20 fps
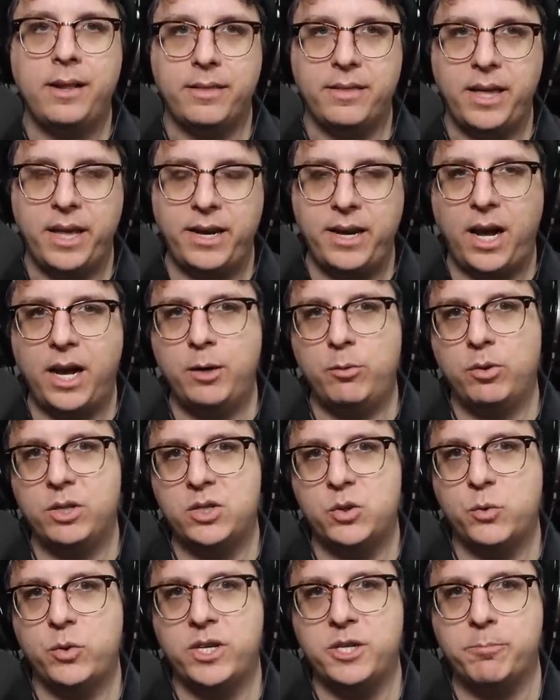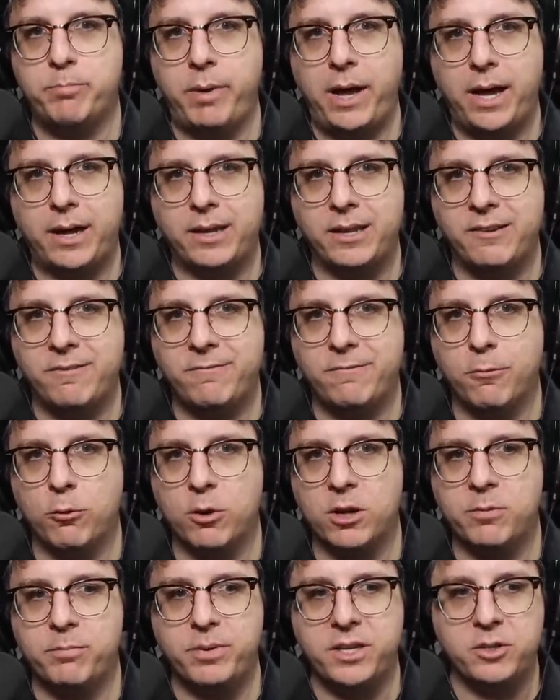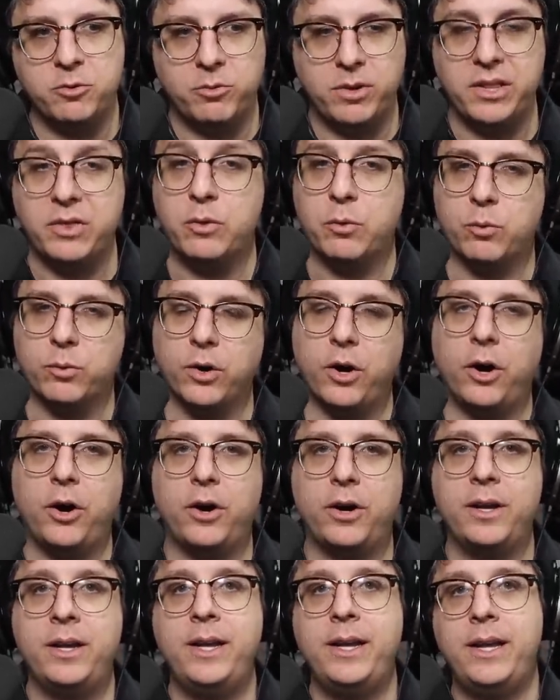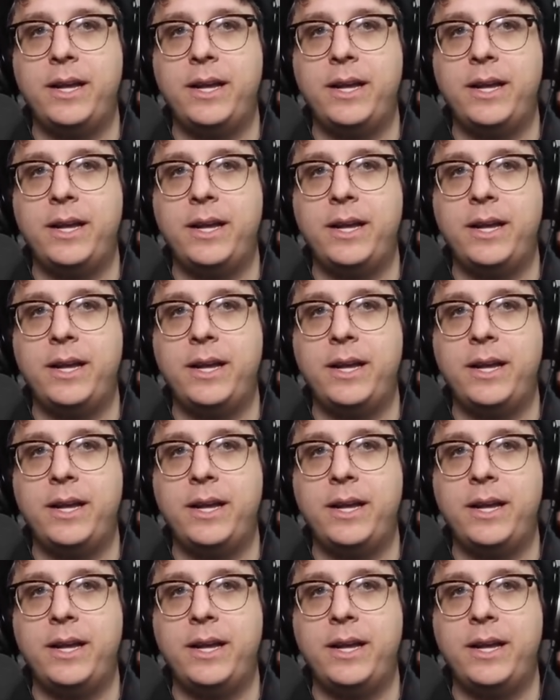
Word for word: Then I will switch back and forth between the raw